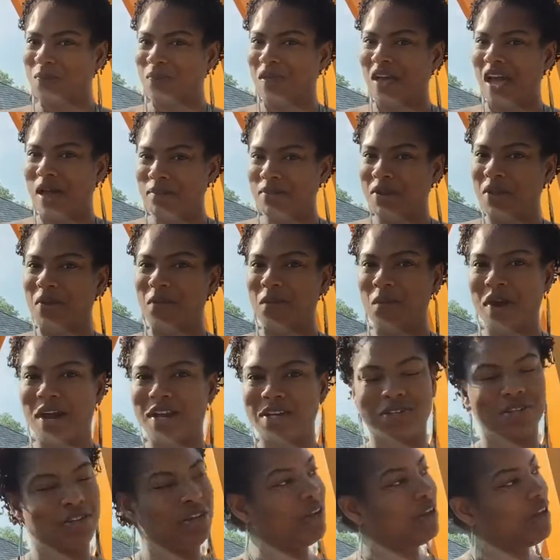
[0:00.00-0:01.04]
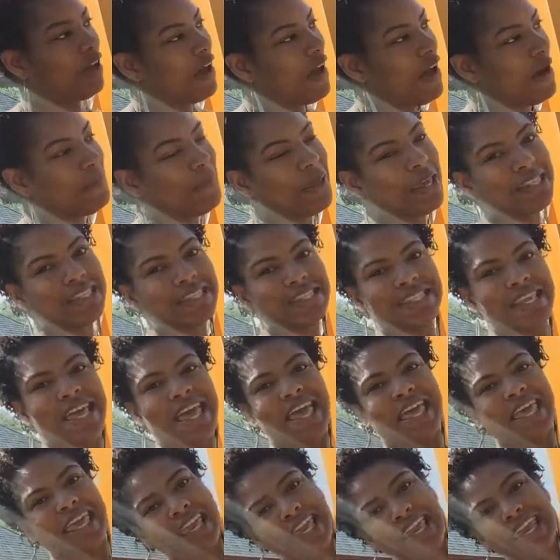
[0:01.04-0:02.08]
I've been watching the comments,
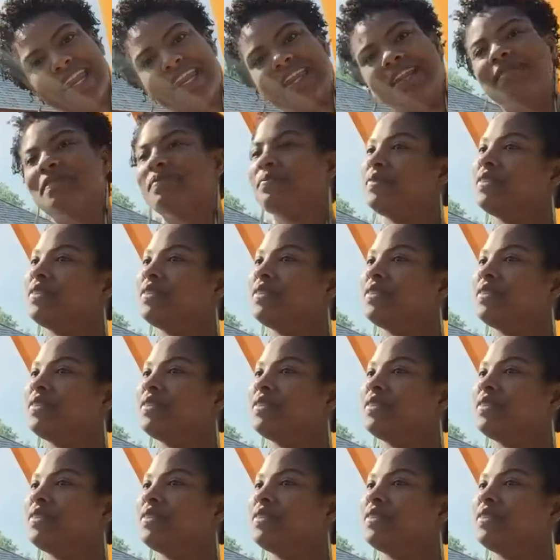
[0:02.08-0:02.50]
and